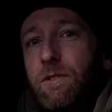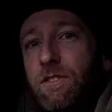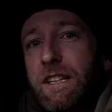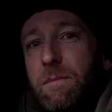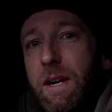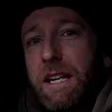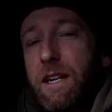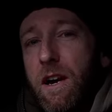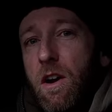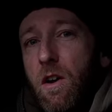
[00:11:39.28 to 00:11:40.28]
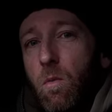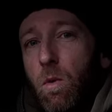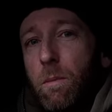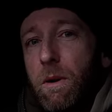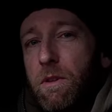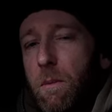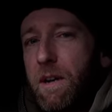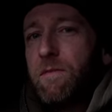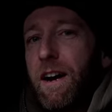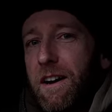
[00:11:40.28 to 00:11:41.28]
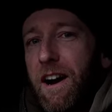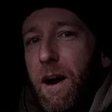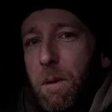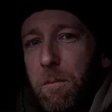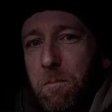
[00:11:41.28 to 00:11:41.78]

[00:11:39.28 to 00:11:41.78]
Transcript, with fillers: you see me will be with a big fat carp.